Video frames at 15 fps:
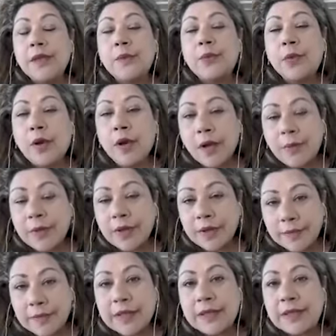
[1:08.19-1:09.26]
The
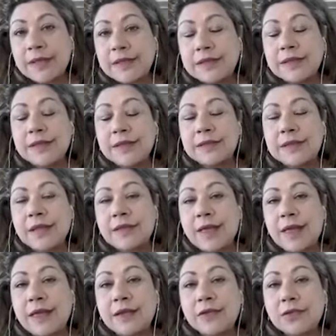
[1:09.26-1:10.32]
problem is that
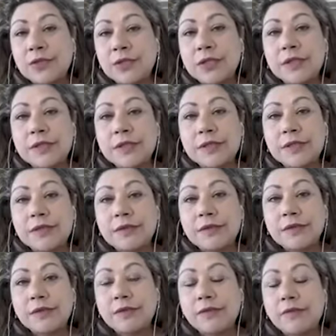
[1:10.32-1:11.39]
that is just
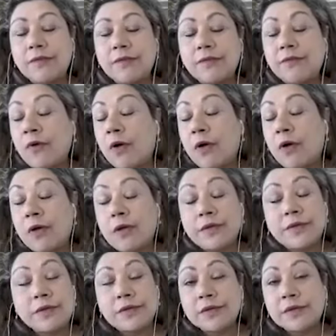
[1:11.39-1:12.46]

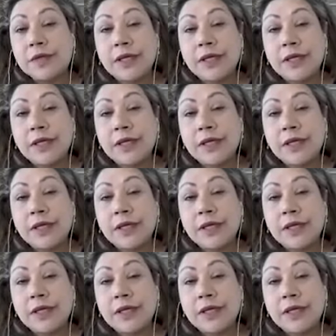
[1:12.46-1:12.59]
false.